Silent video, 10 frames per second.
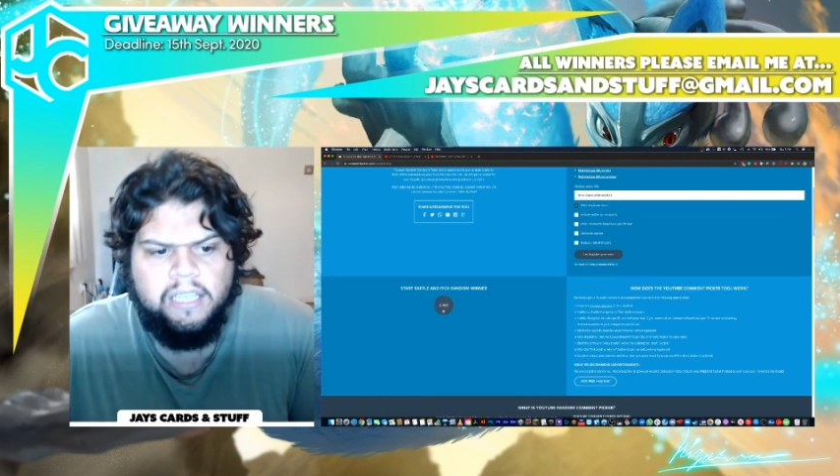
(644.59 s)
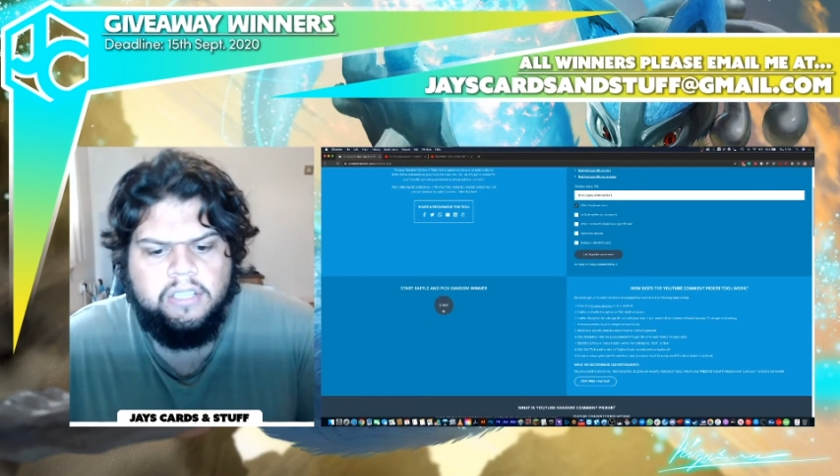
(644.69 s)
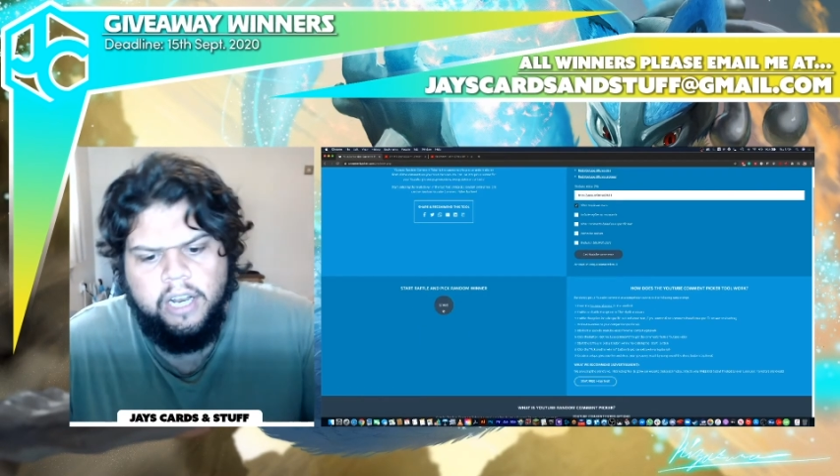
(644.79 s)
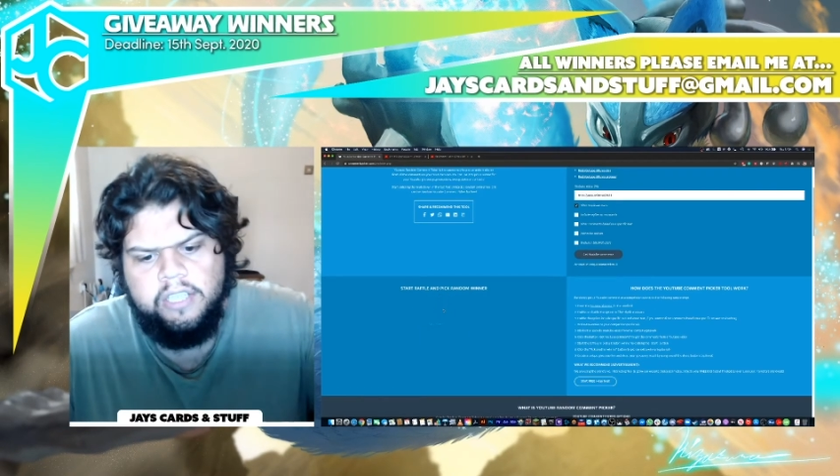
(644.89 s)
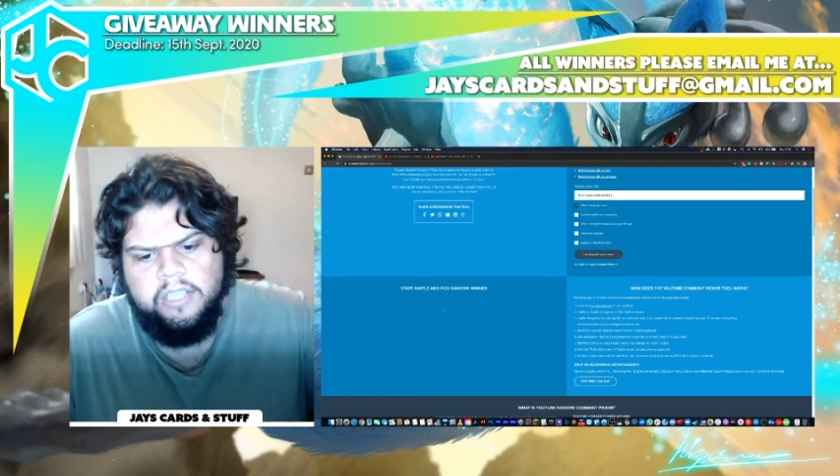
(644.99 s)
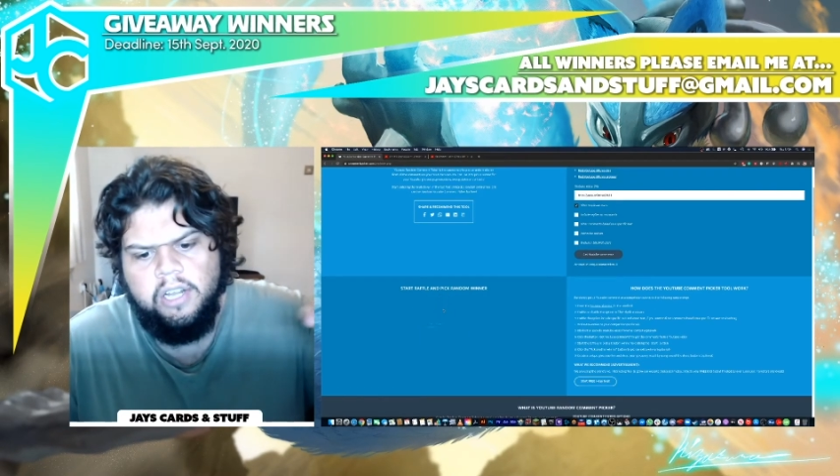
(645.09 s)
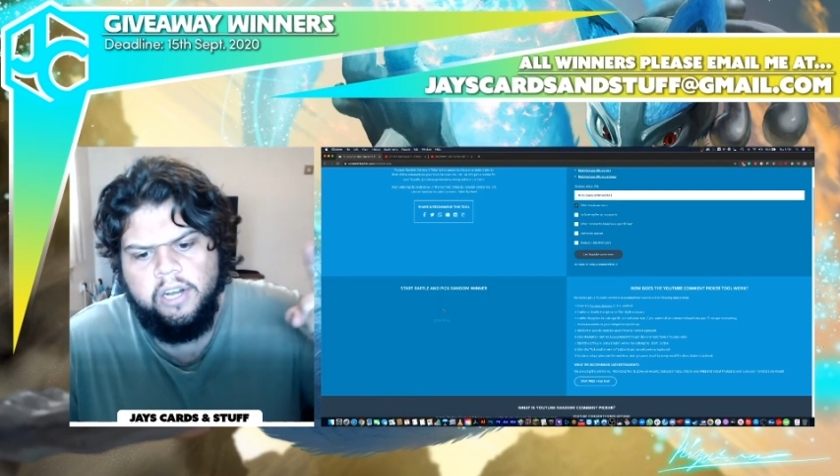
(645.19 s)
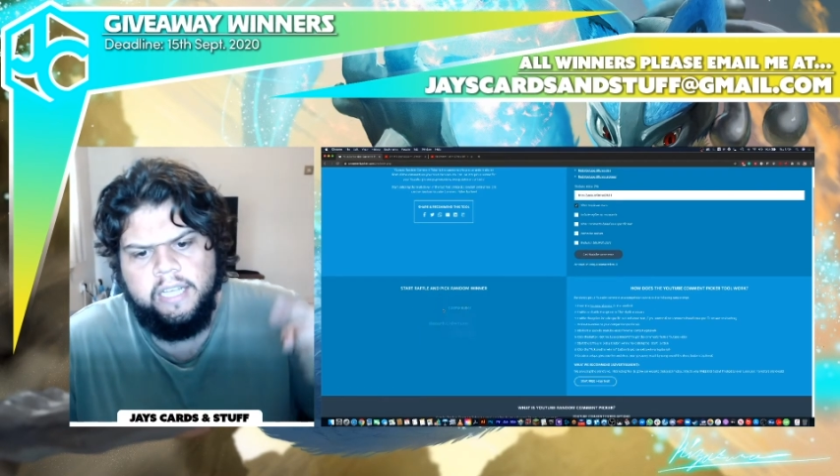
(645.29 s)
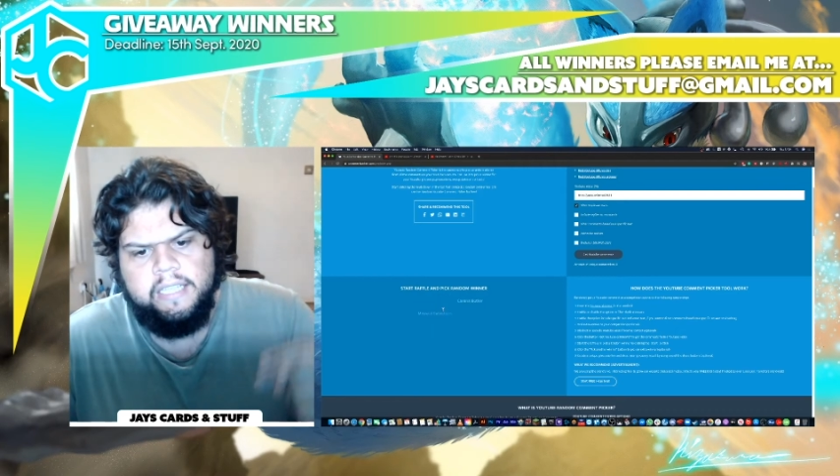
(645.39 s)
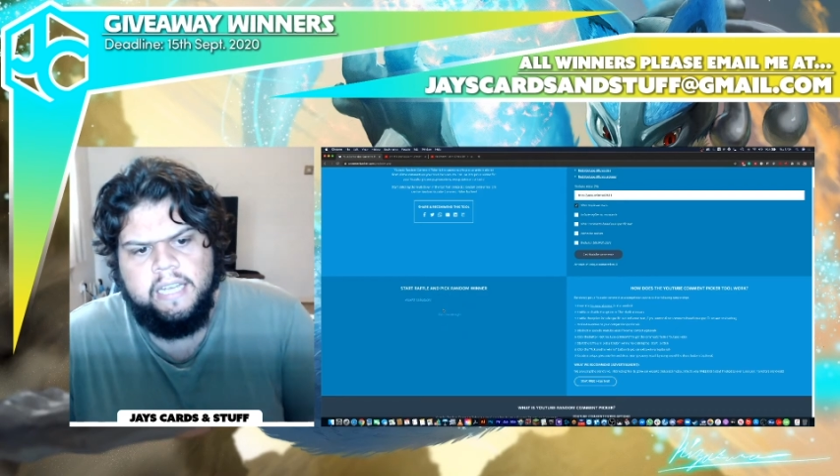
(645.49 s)
So let's
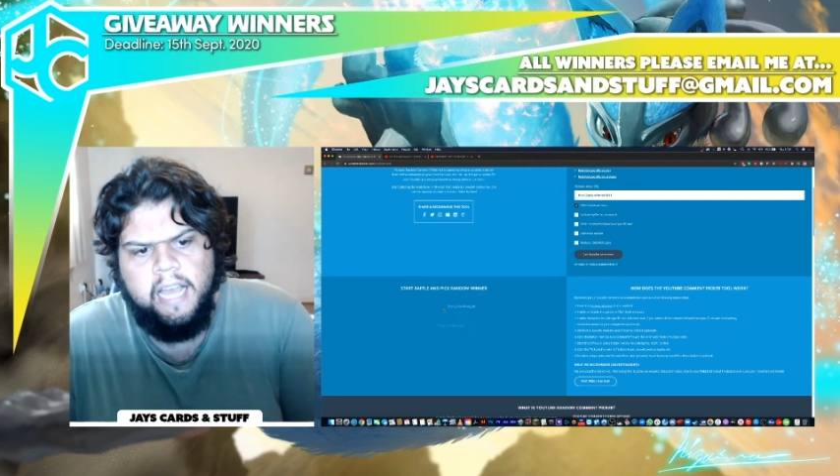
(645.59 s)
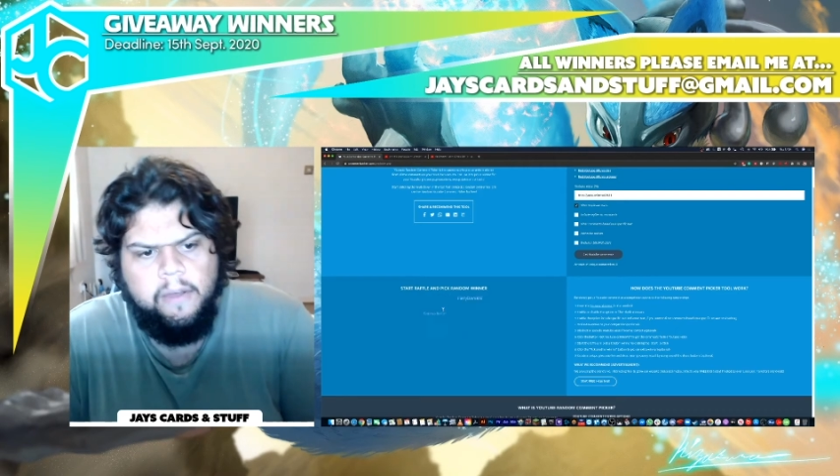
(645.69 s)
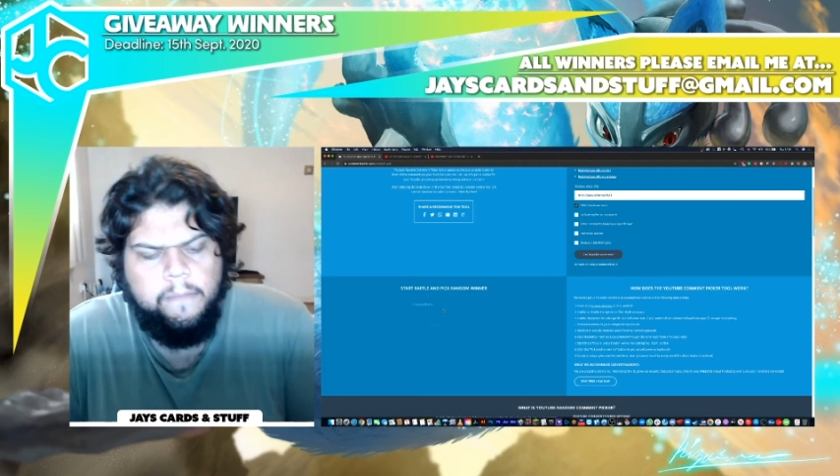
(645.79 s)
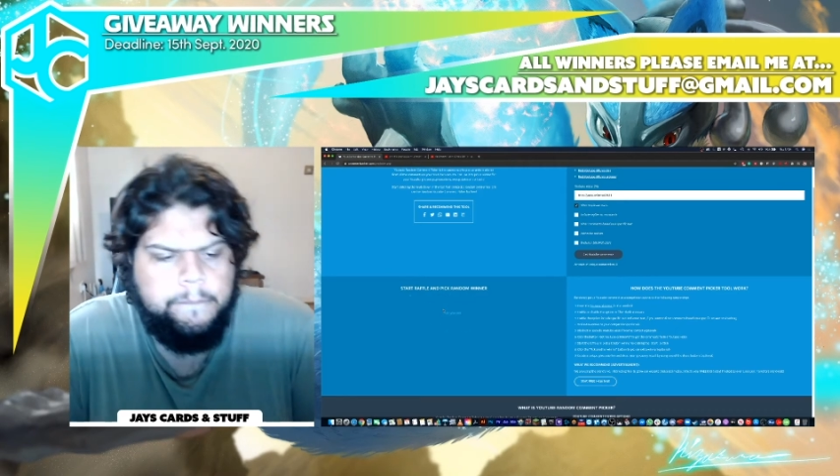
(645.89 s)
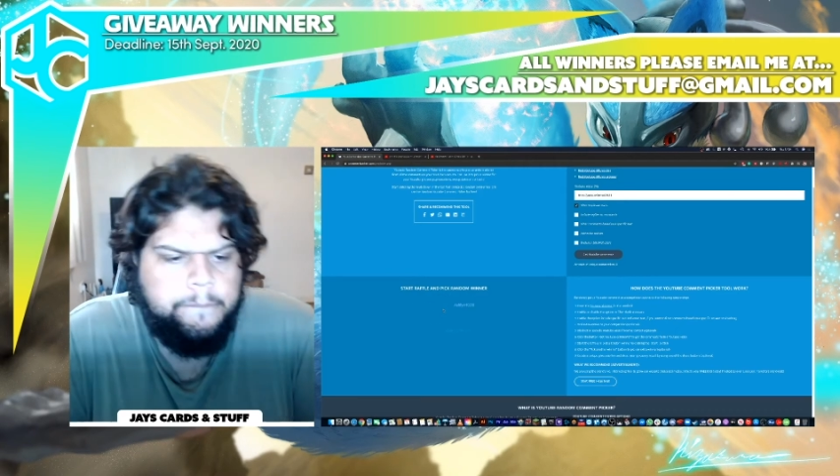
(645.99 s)
start this now.